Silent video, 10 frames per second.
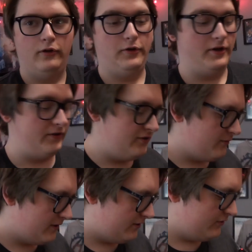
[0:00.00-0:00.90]
Okay, so
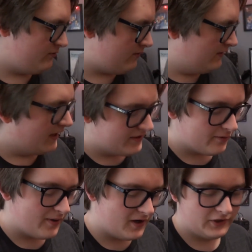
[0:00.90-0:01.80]
we're going to do one last
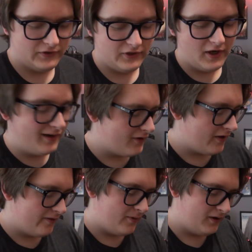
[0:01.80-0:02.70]
comparison shot. I've
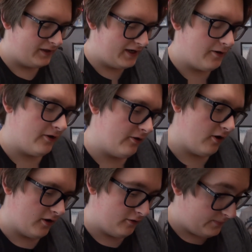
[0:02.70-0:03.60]
got them all laid on
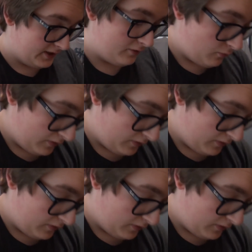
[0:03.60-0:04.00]
the bed